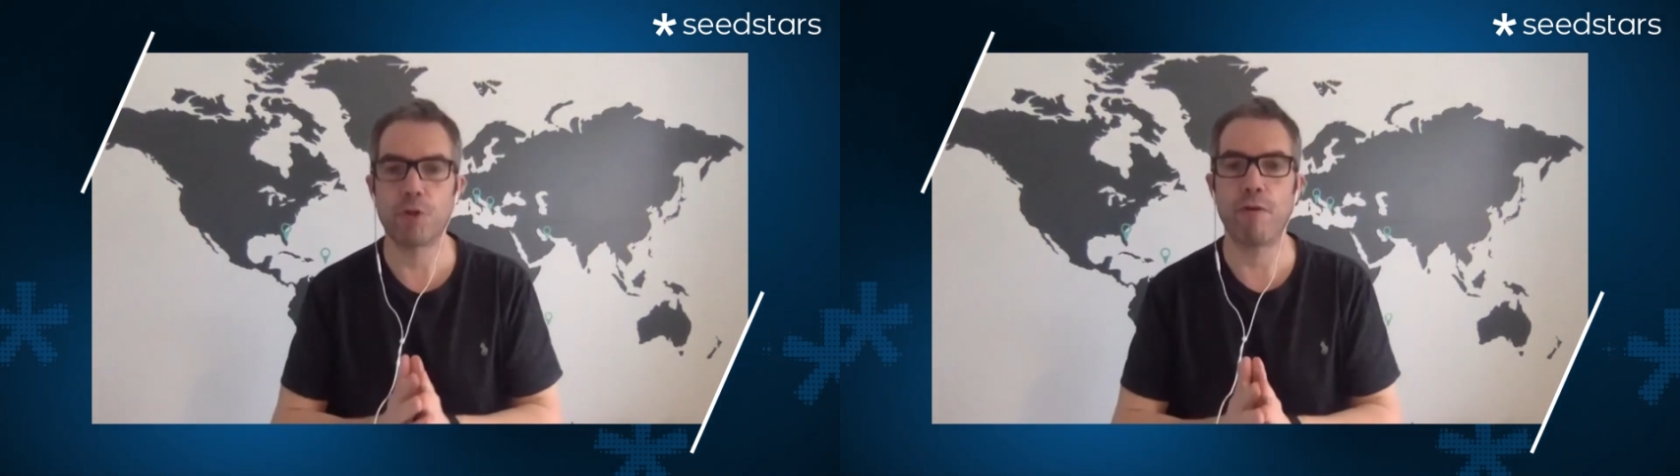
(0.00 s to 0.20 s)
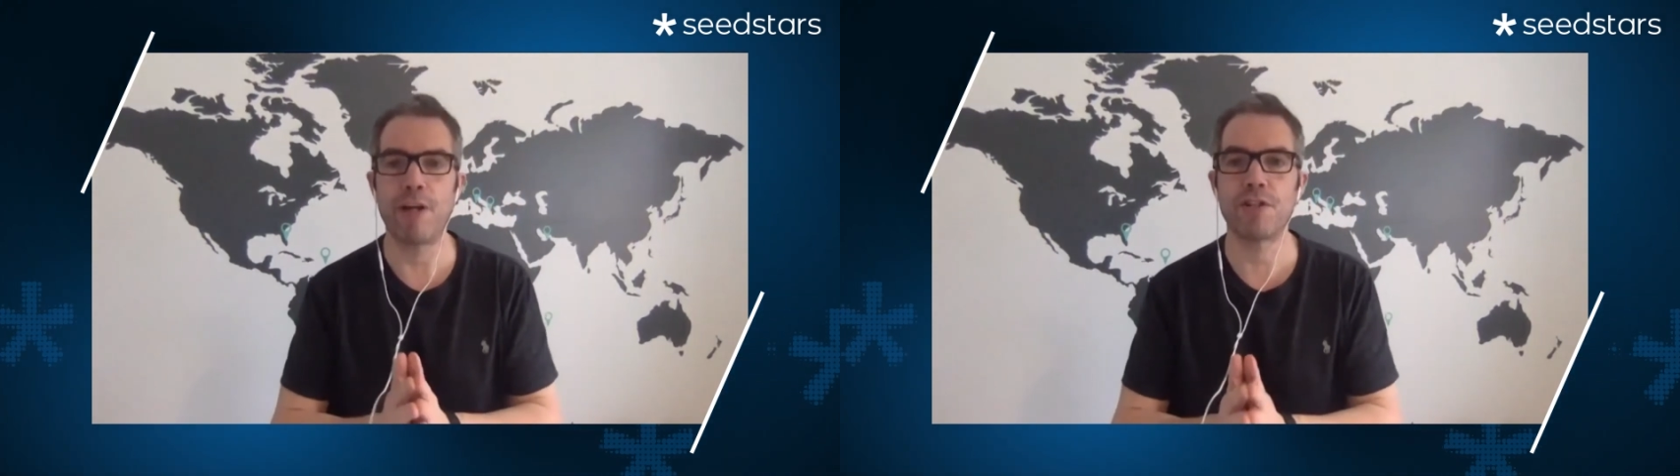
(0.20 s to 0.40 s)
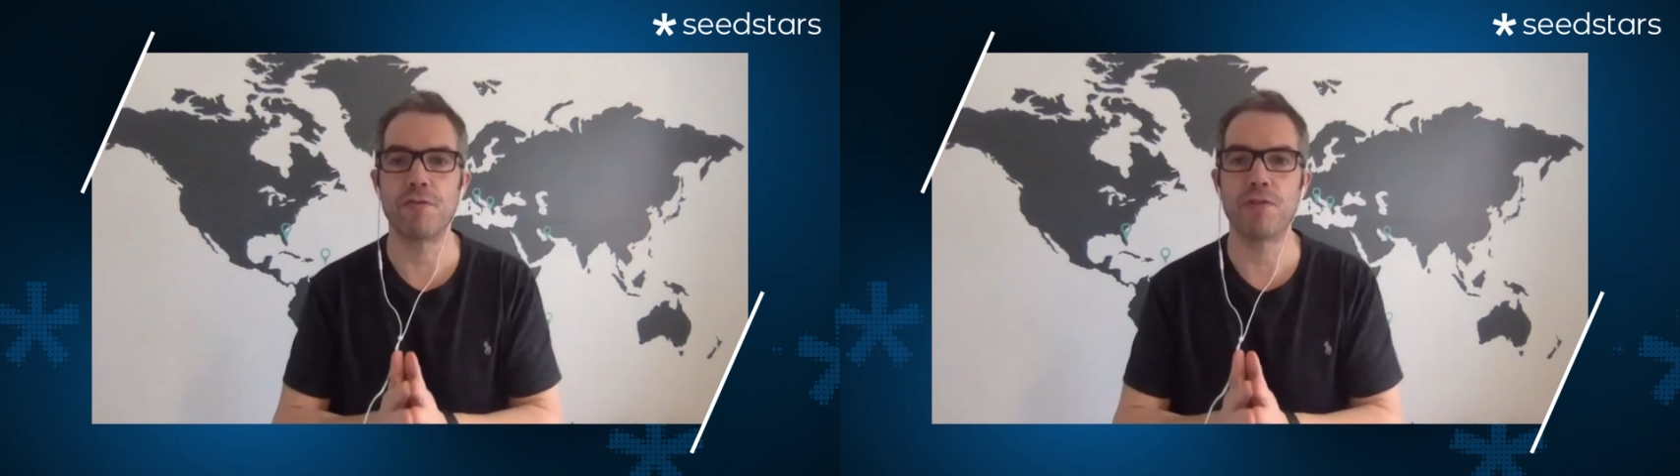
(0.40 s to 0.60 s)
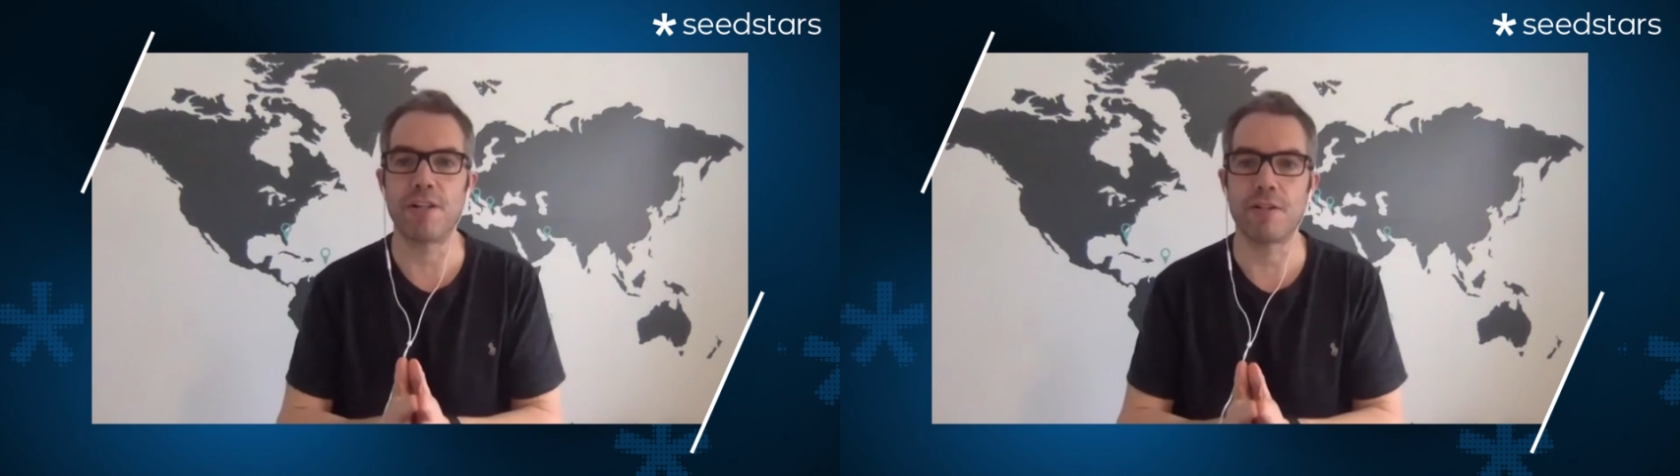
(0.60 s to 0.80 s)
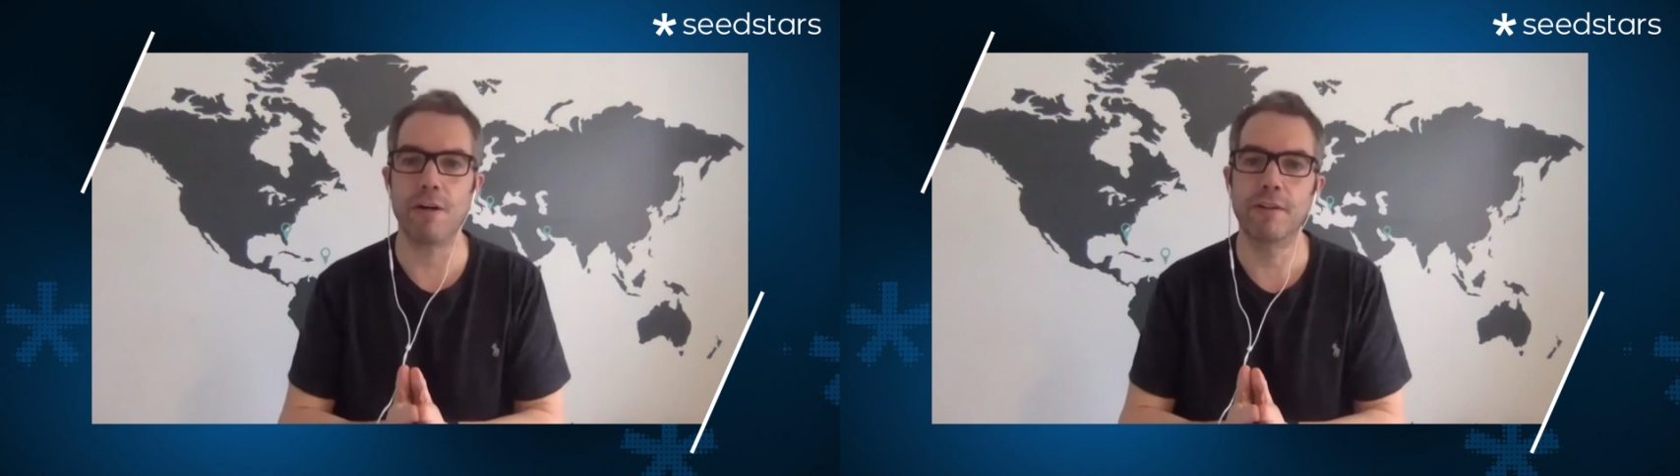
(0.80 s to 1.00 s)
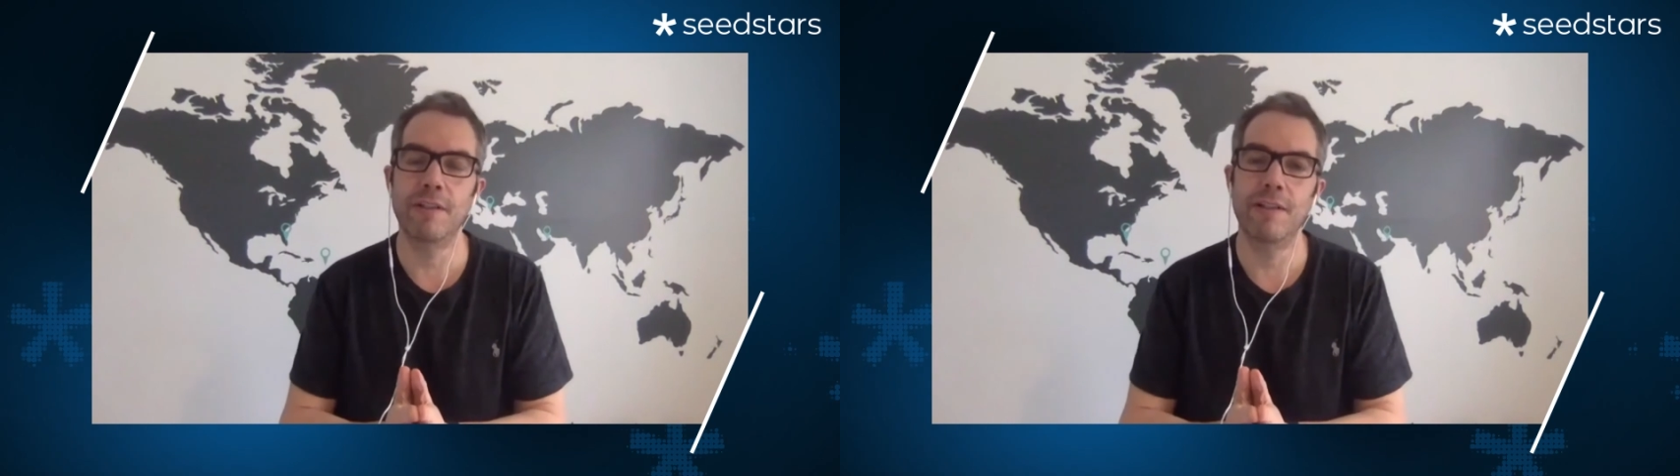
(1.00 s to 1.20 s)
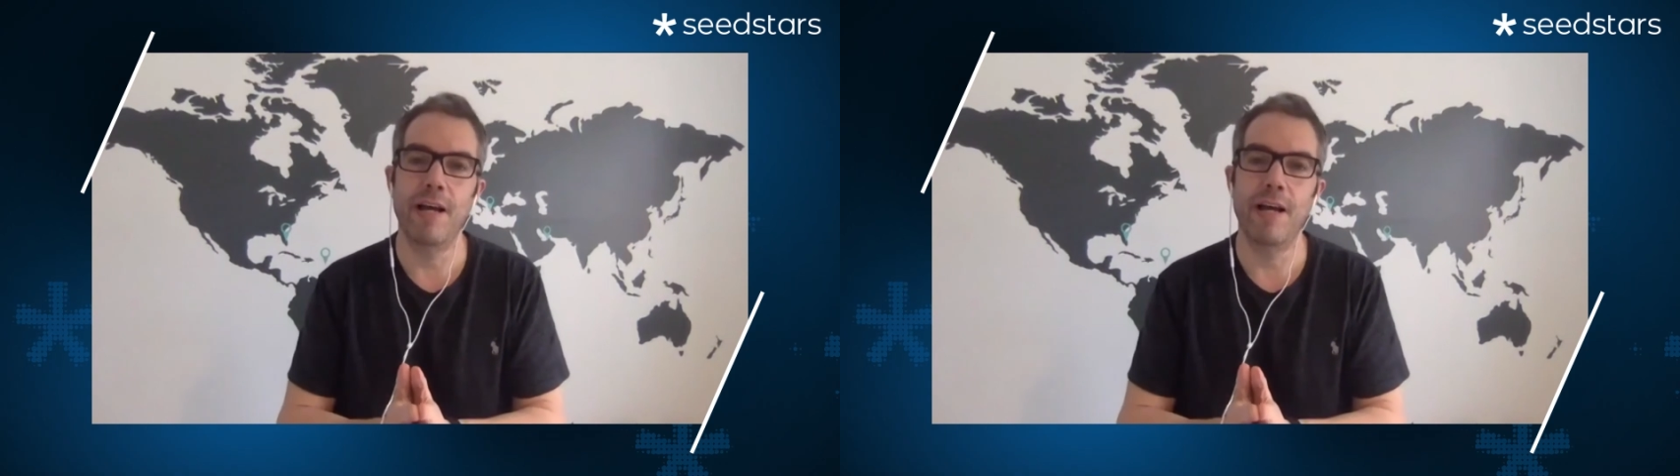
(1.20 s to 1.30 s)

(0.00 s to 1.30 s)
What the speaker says: creation of Shezlong,